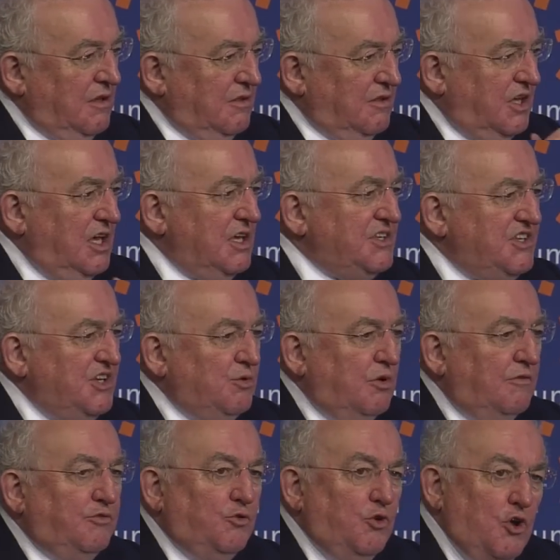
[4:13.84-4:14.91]
the issue
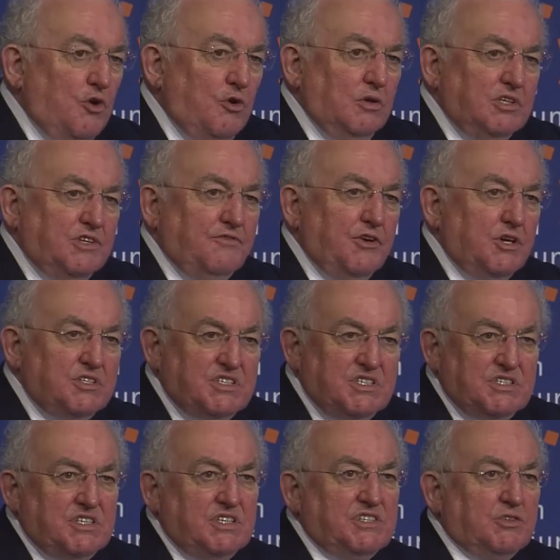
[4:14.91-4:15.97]
of rules
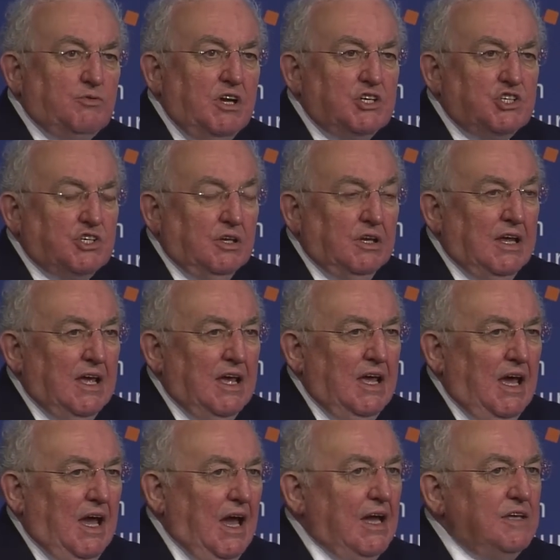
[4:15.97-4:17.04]
versus discretion.
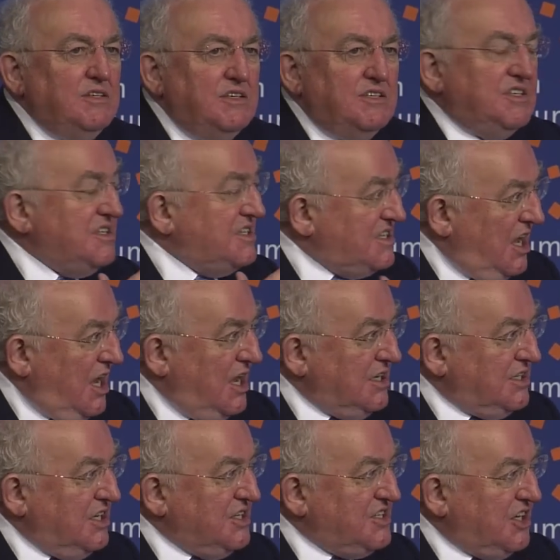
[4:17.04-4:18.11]
As a
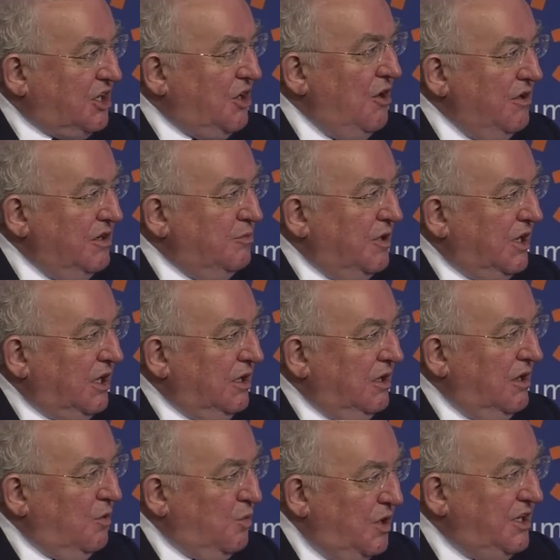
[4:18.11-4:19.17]
society, as economy,
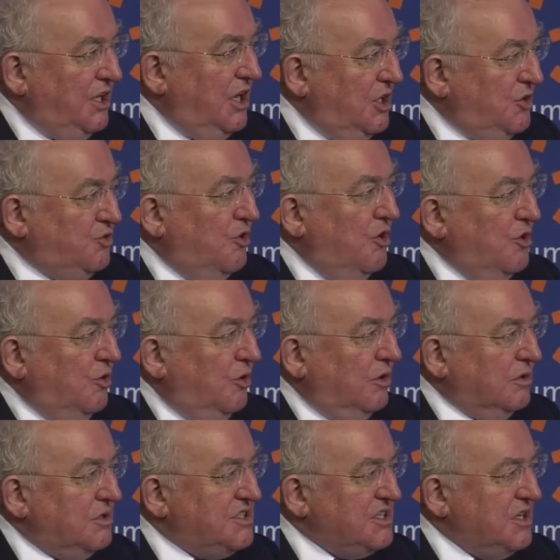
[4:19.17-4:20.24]
we need
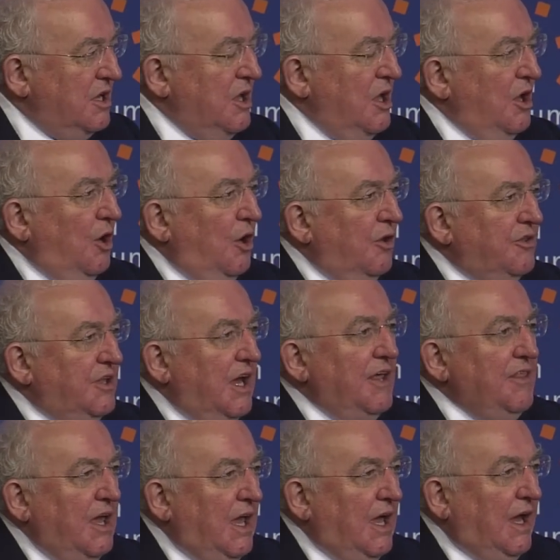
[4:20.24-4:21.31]
rules. On the
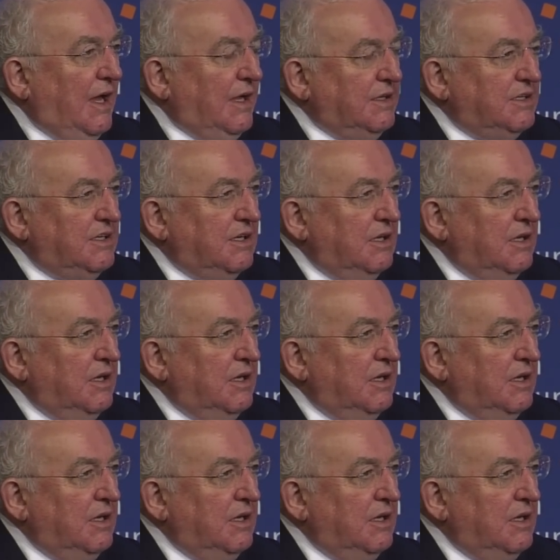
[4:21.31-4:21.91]
other hand,